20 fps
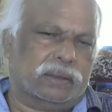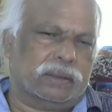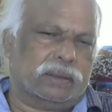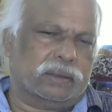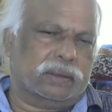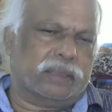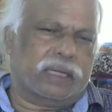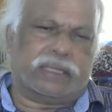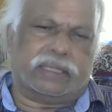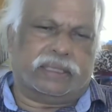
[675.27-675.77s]

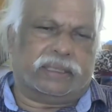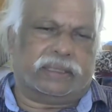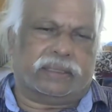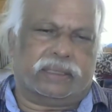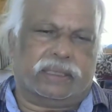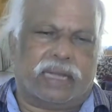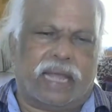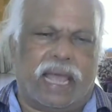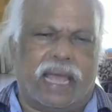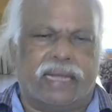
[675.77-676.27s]
That
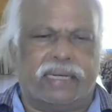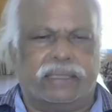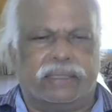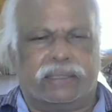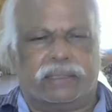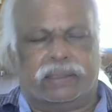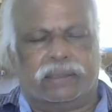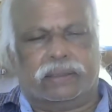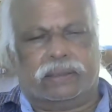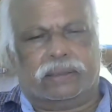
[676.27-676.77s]
is, land
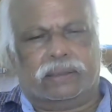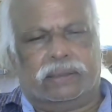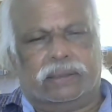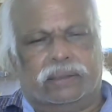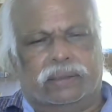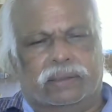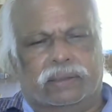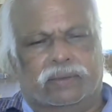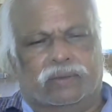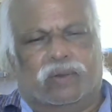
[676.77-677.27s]

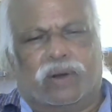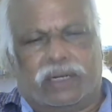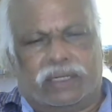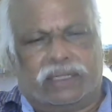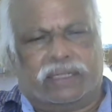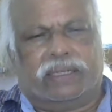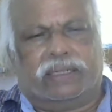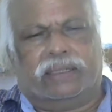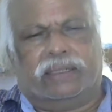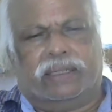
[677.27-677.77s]

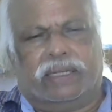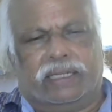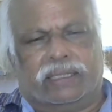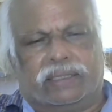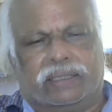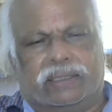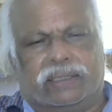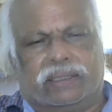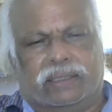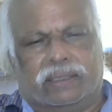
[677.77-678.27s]
one
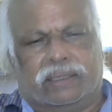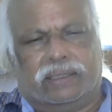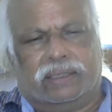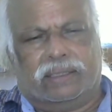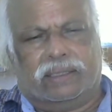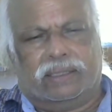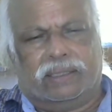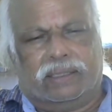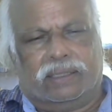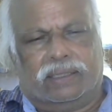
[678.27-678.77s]
is
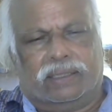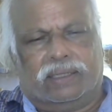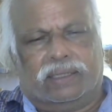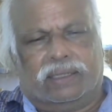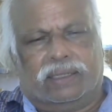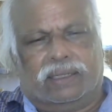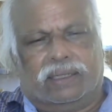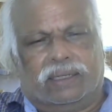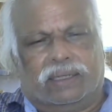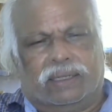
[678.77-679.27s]

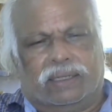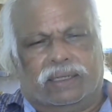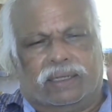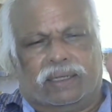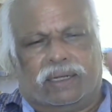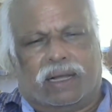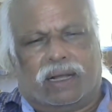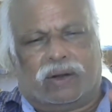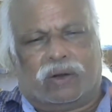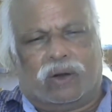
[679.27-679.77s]

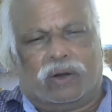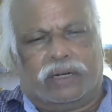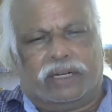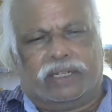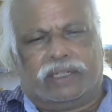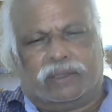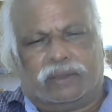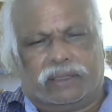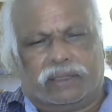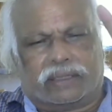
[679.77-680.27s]
according
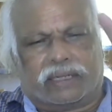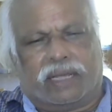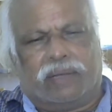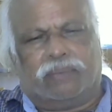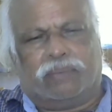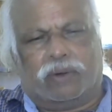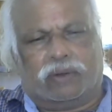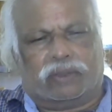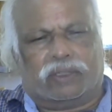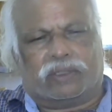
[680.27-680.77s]
to the
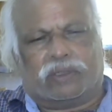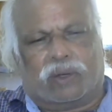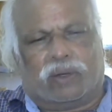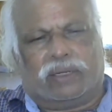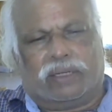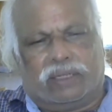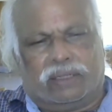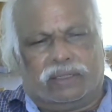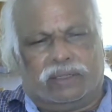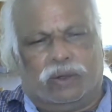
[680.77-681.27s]
type of the soil.
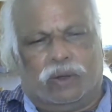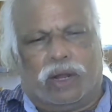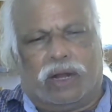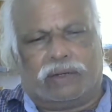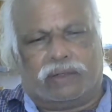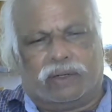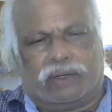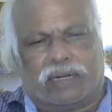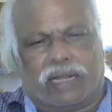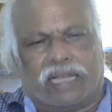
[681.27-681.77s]
You
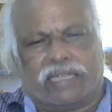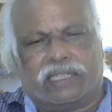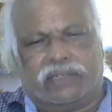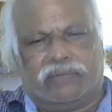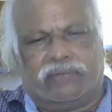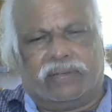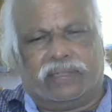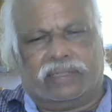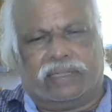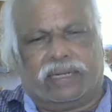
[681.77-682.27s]
have to
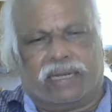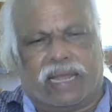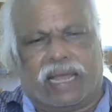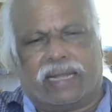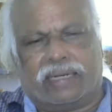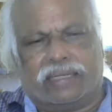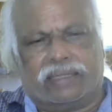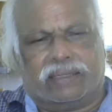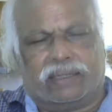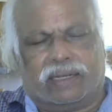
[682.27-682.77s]
classify the
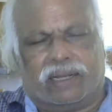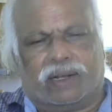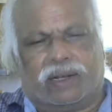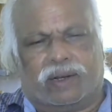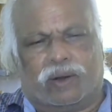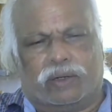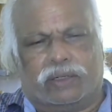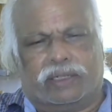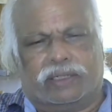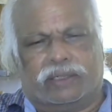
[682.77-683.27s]
land
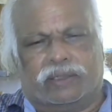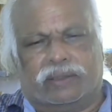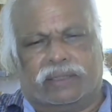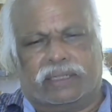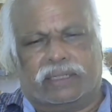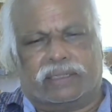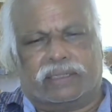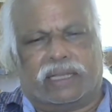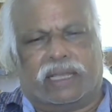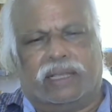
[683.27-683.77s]
according to
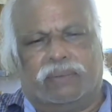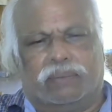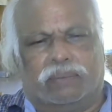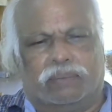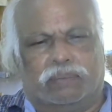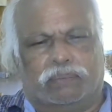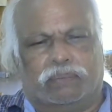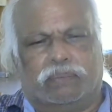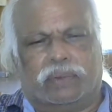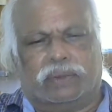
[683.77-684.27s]
the
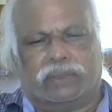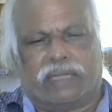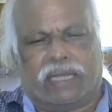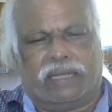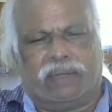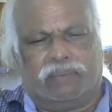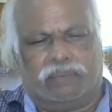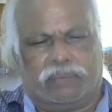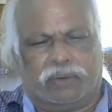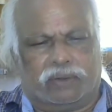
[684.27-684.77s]

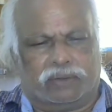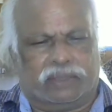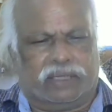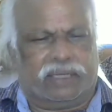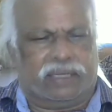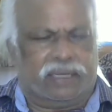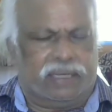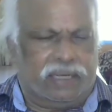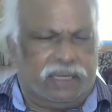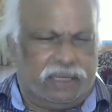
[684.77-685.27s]
type of
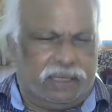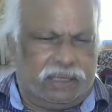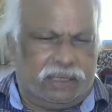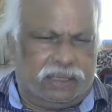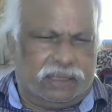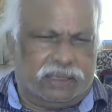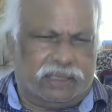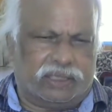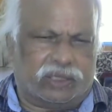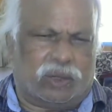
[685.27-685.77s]
the
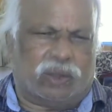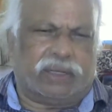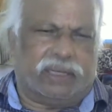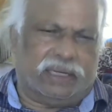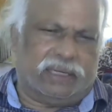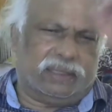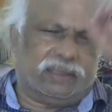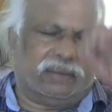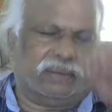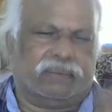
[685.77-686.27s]

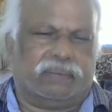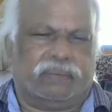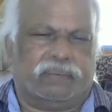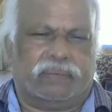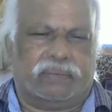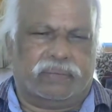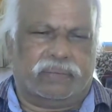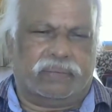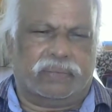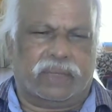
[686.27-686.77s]
soil.
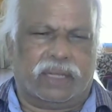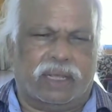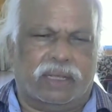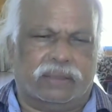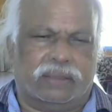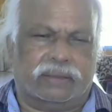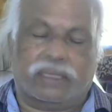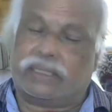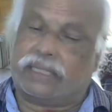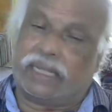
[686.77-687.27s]

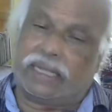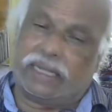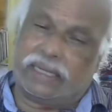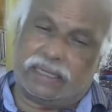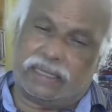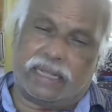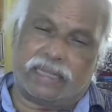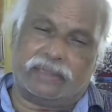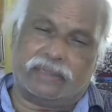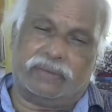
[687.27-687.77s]
The second
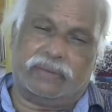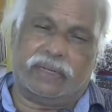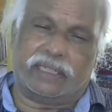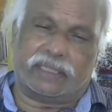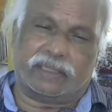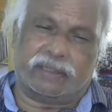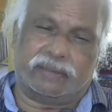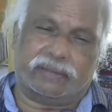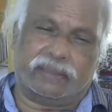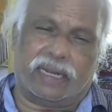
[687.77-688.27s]

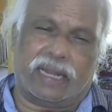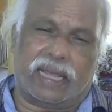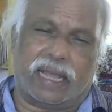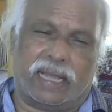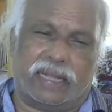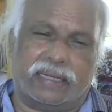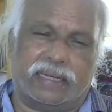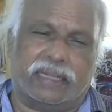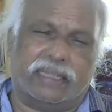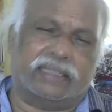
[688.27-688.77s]
classification of the
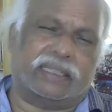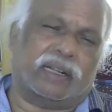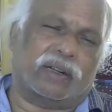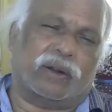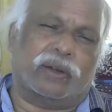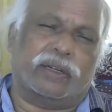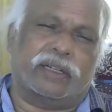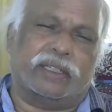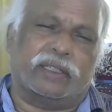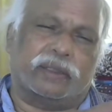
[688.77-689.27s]
land is
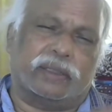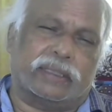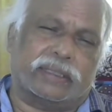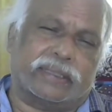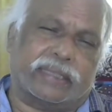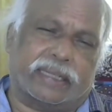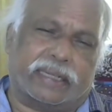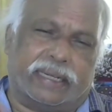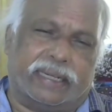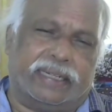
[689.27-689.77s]
according to the
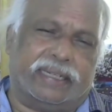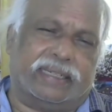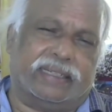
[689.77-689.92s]
terrain.